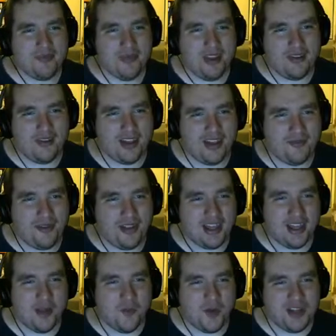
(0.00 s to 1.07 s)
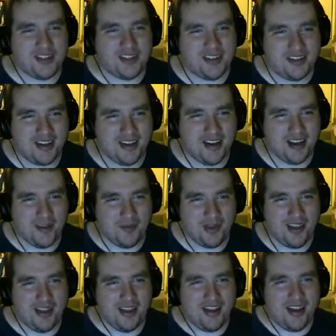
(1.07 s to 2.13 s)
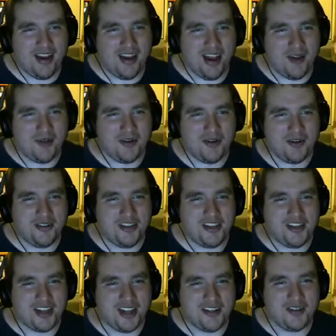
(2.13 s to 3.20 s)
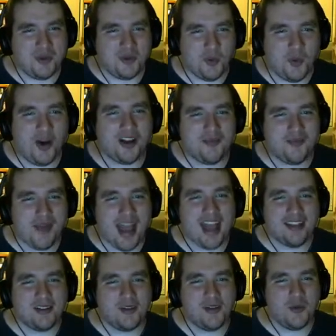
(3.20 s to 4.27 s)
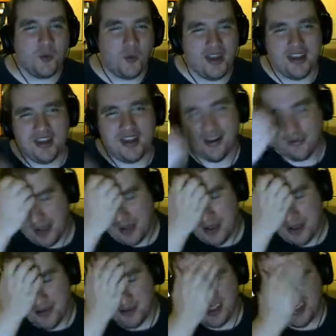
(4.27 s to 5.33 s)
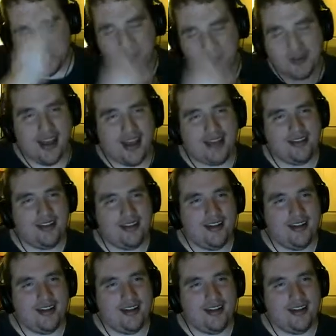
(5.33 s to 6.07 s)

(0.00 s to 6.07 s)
Okay, I feel like I'm wasting time. I want to at least get into one battle and win it if I'm able to do that.